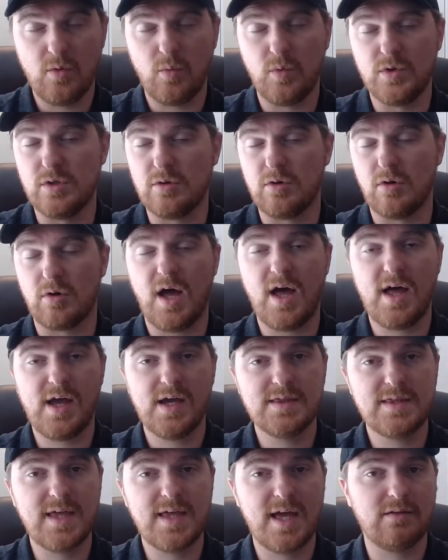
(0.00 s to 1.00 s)
When you go to
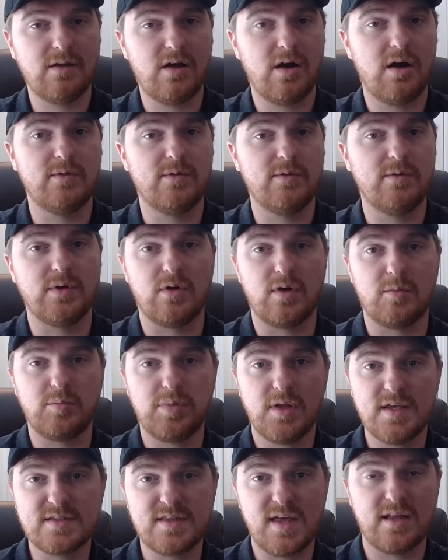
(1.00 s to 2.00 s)
hide that lav, when you go to
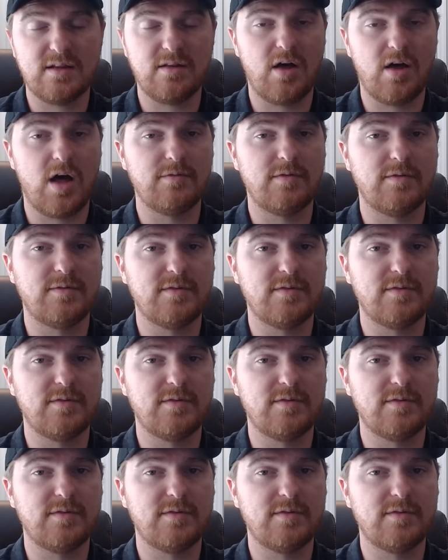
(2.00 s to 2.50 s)
place that lav,